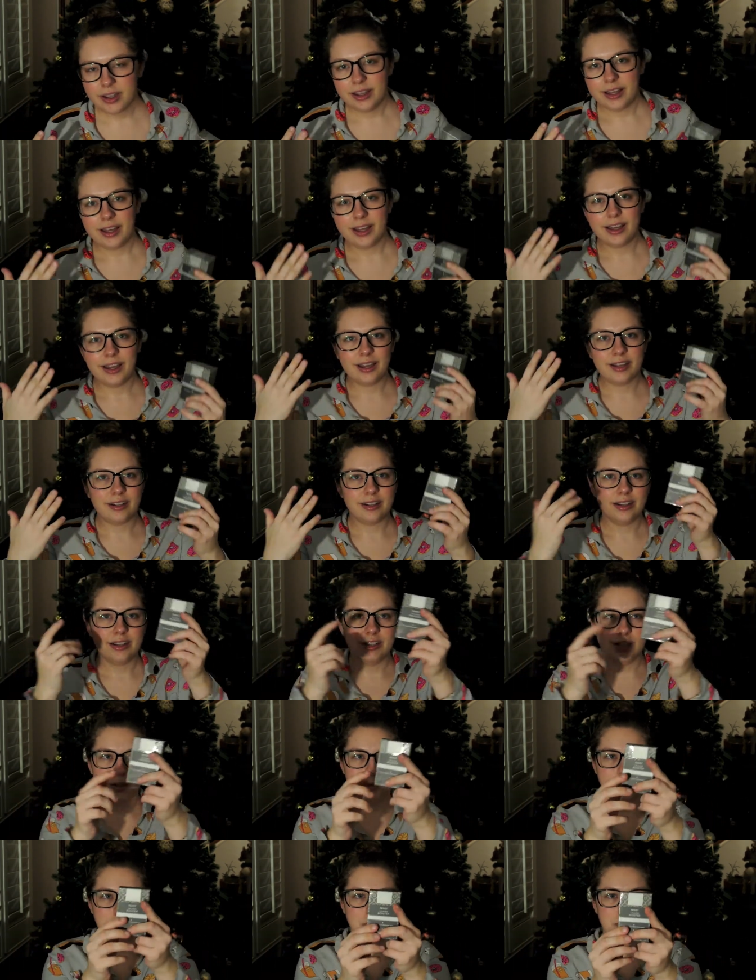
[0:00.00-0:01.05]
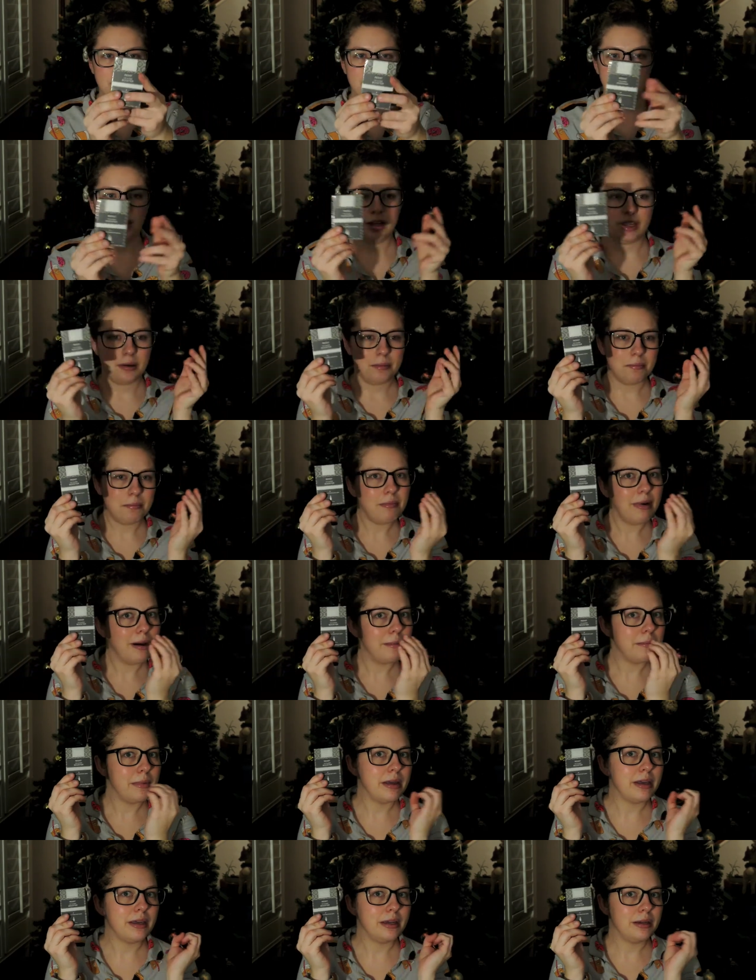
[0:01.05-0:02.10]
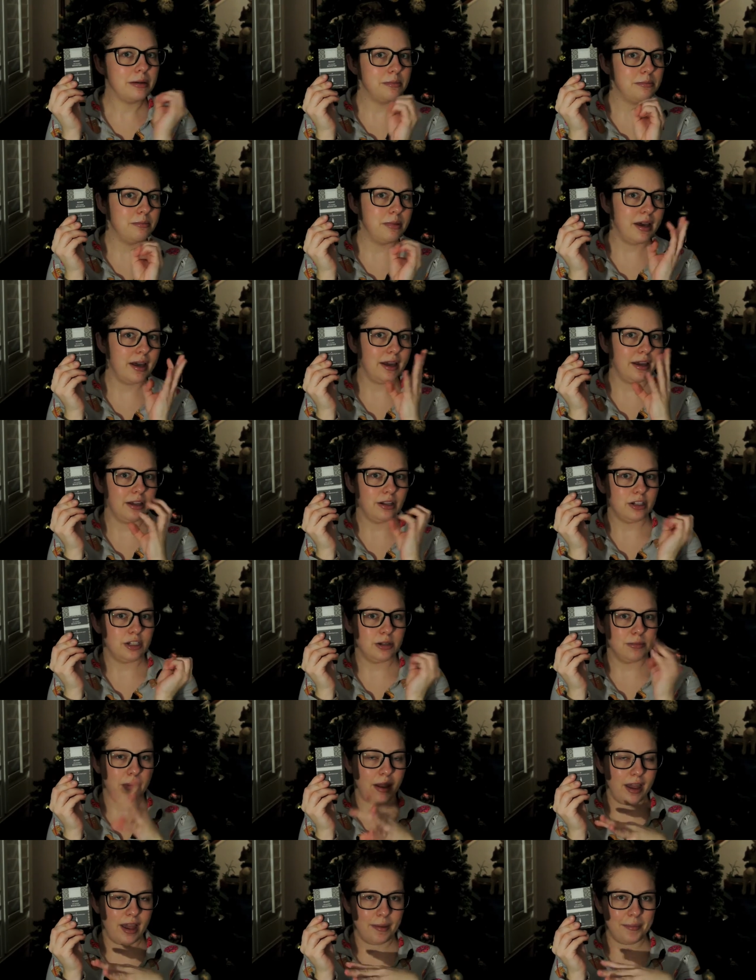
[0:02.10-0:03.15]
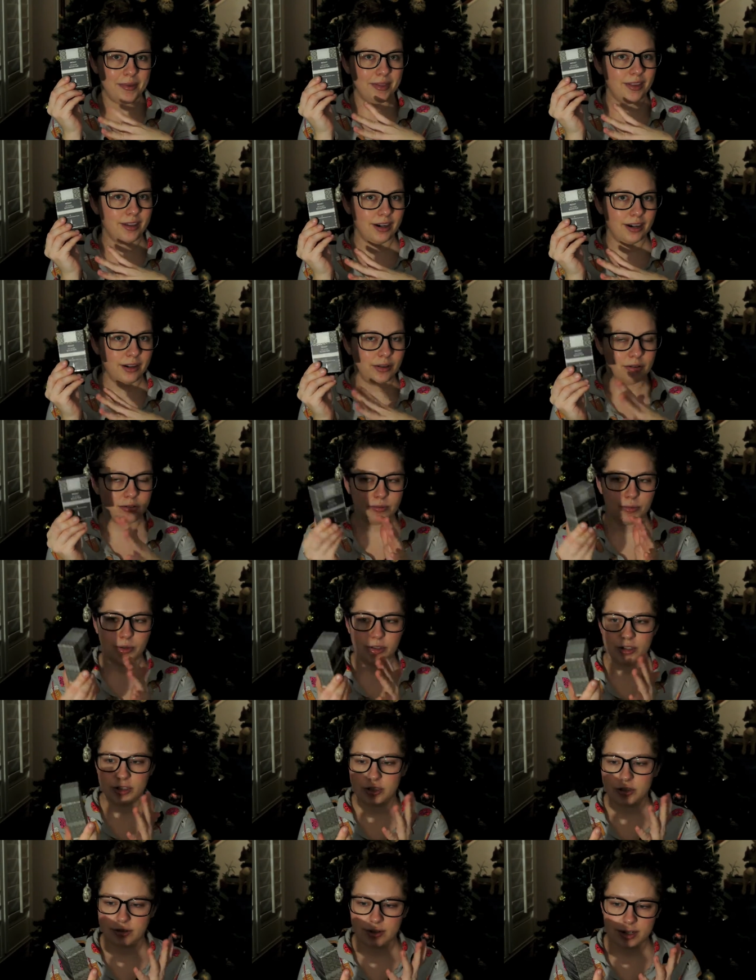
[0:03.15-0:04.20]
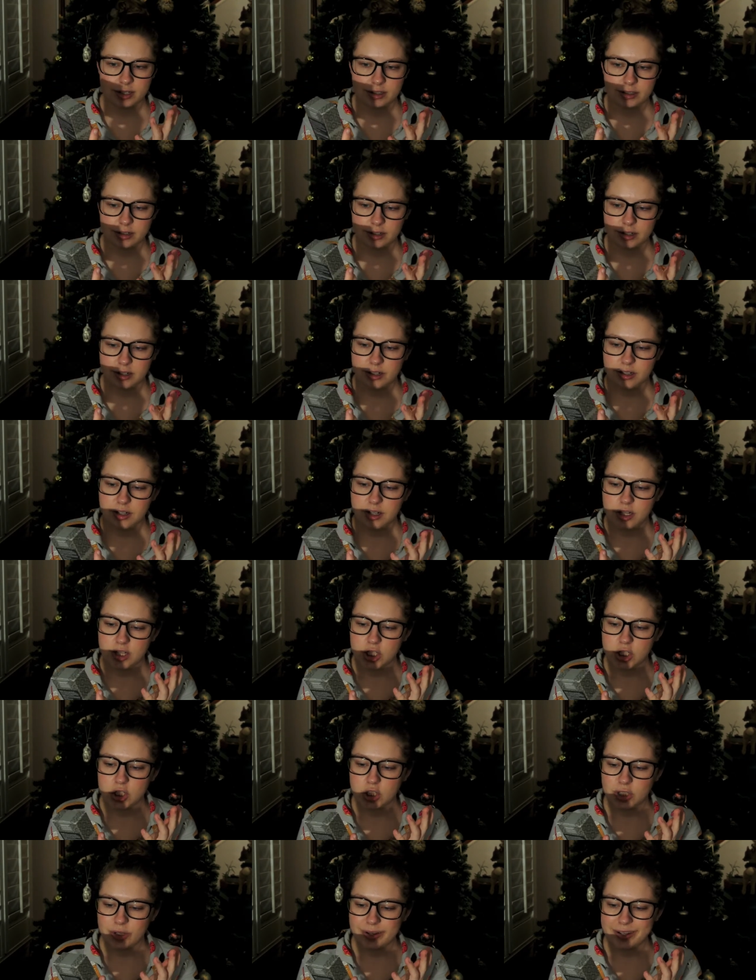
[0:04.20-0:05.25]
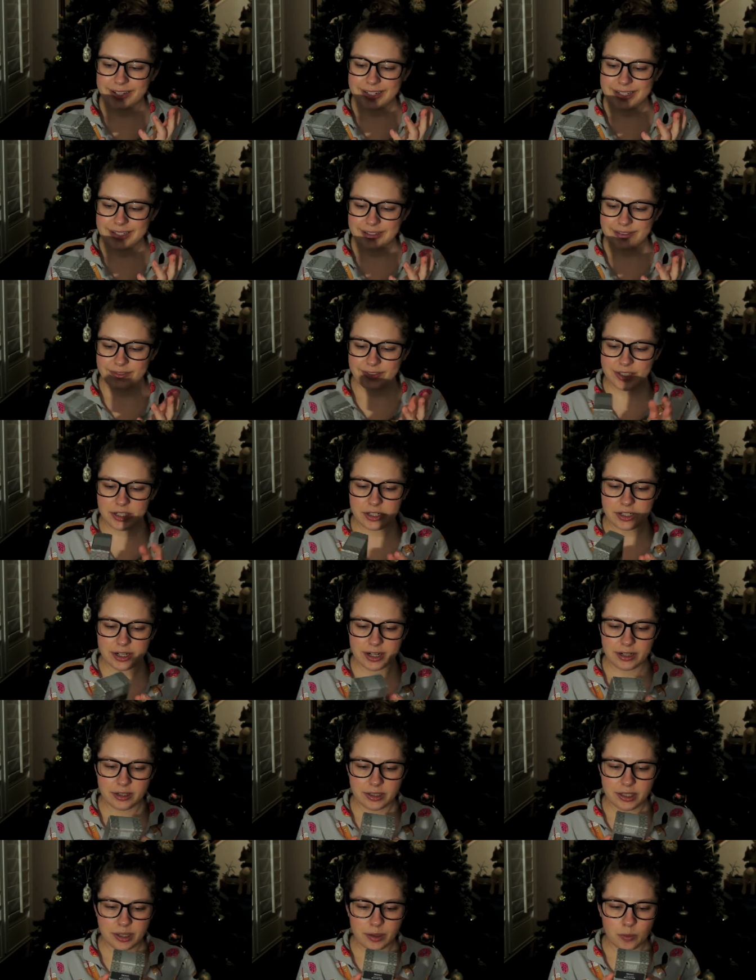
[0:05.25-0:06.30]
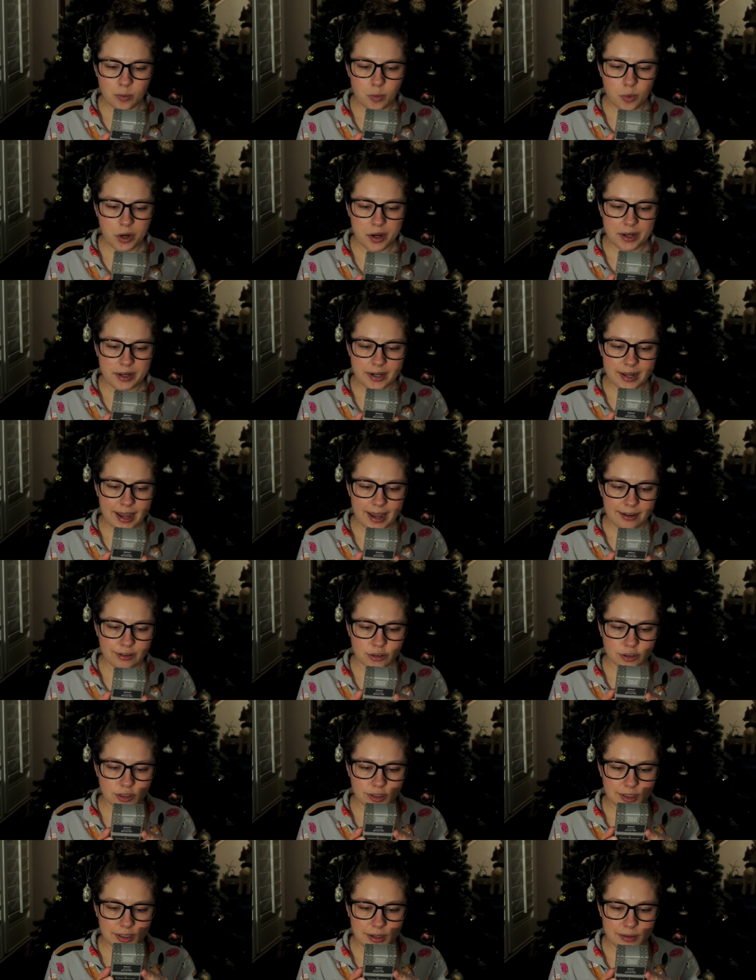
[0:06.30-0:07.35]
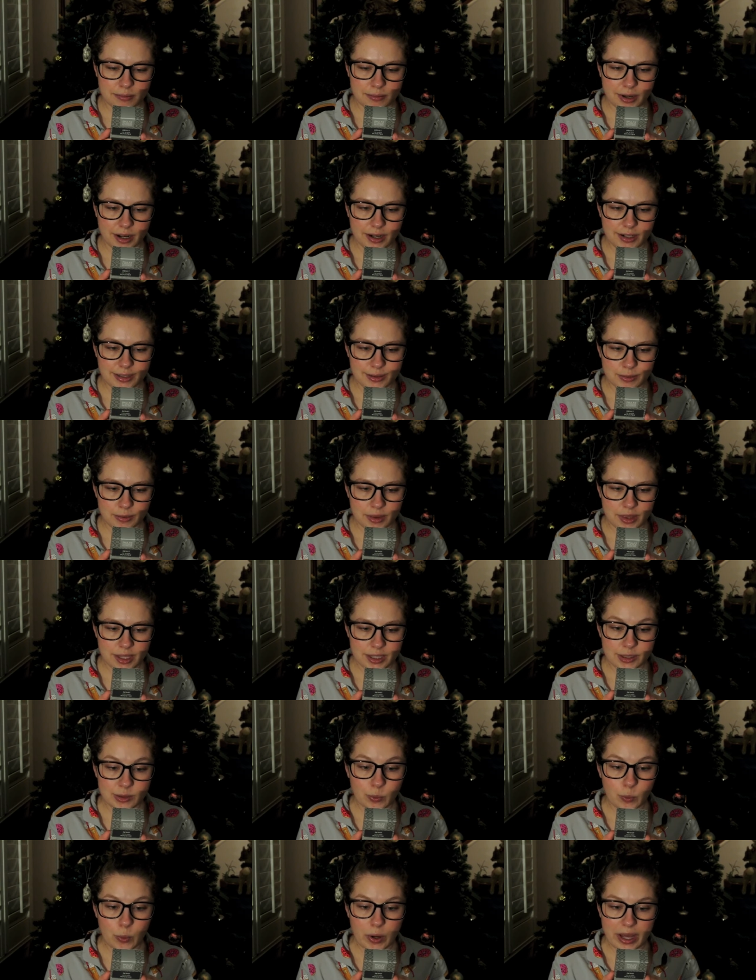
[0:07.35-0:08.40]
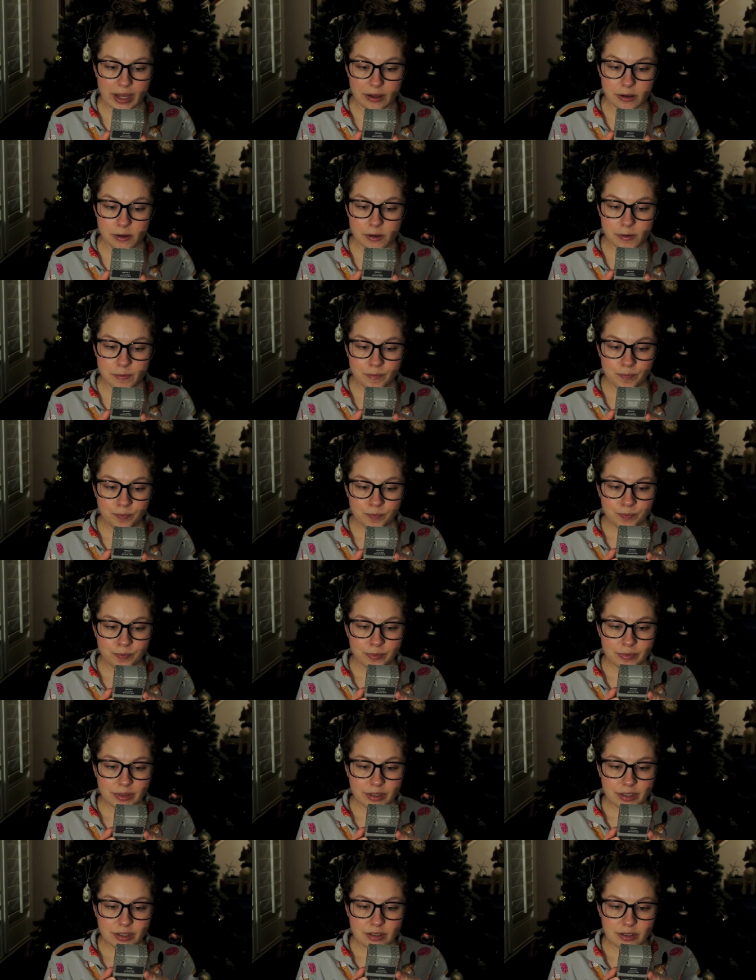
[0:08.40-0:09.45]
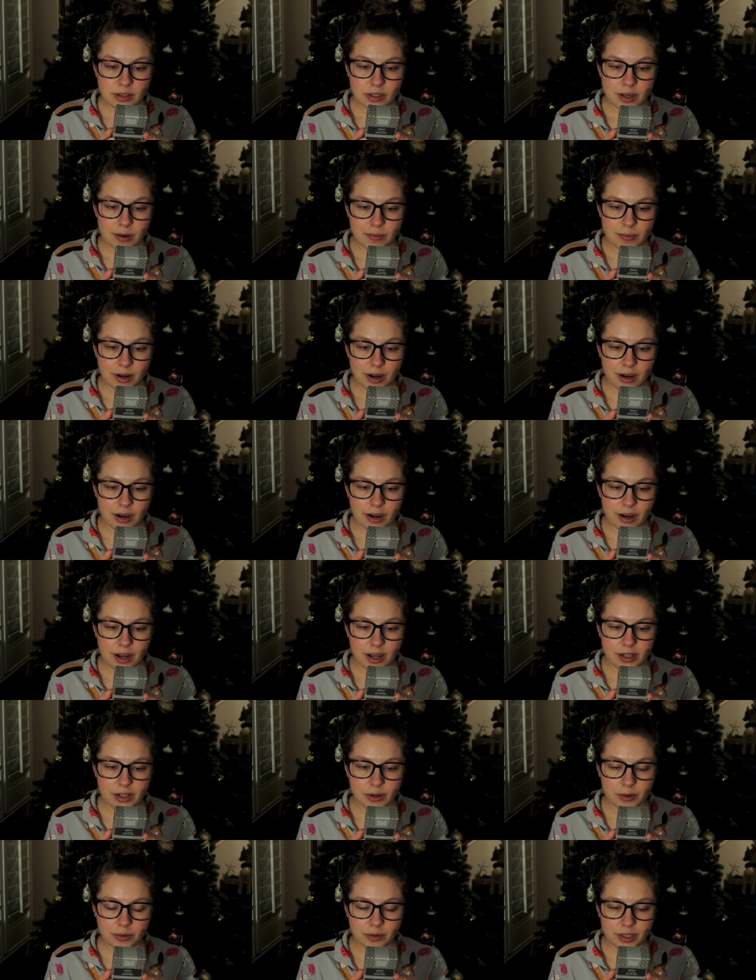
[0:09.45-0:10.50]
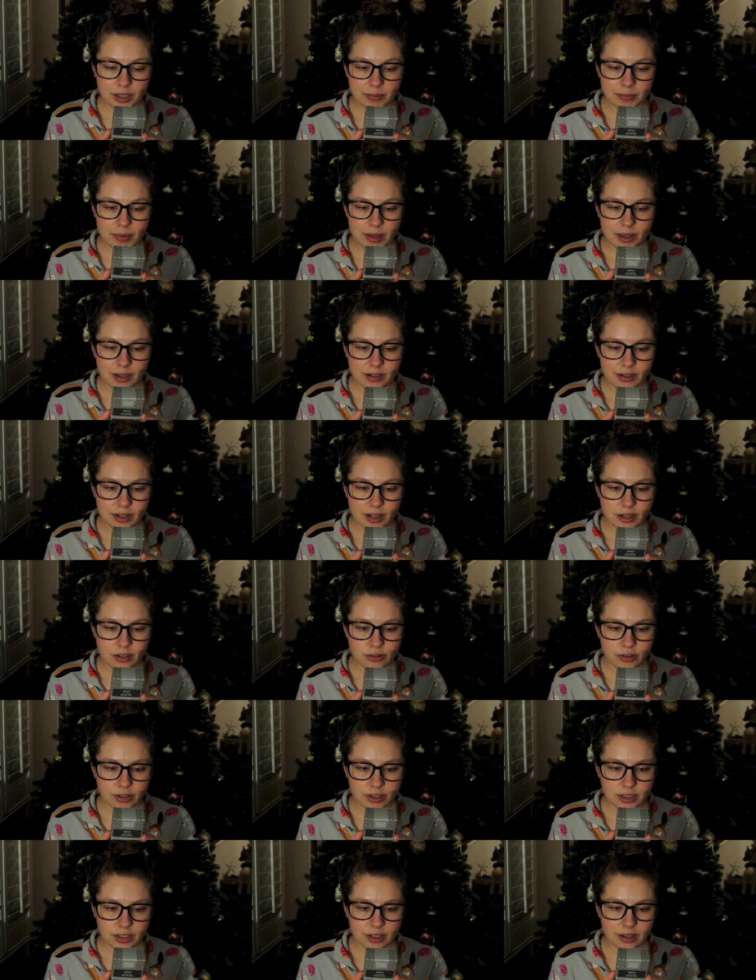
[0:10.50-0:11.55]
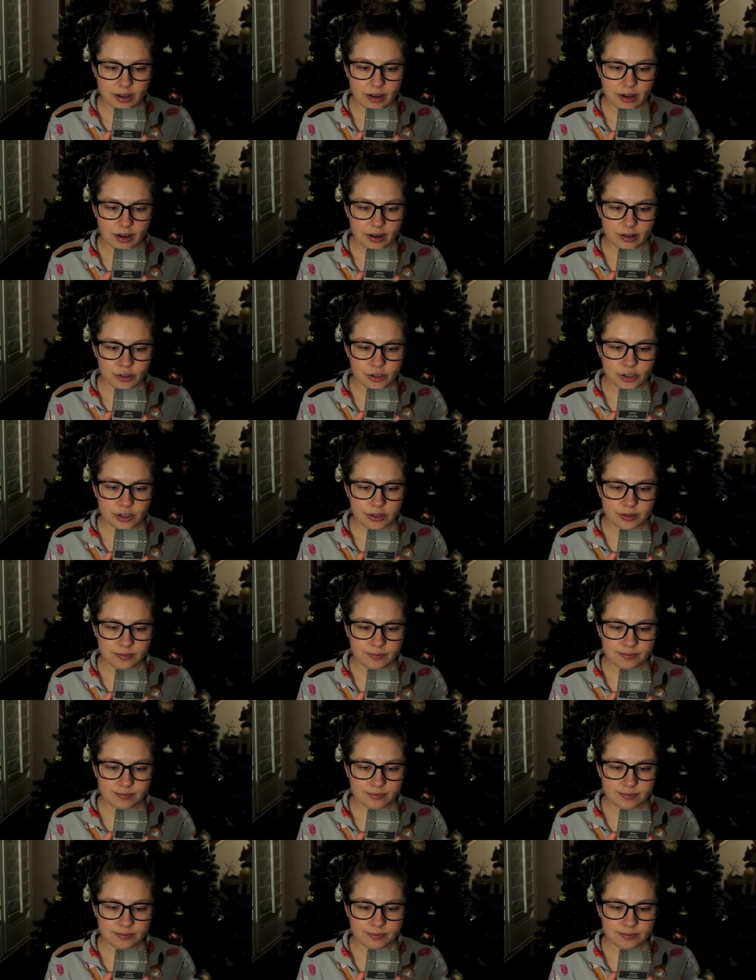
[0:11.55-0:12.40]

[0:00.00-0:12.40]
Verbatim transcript: and this would be like mum big bang shabam and then I'd use moisturizer. So I need to figure out like what actually combines with this well so I'm not, I don't like make a dangerous concoction.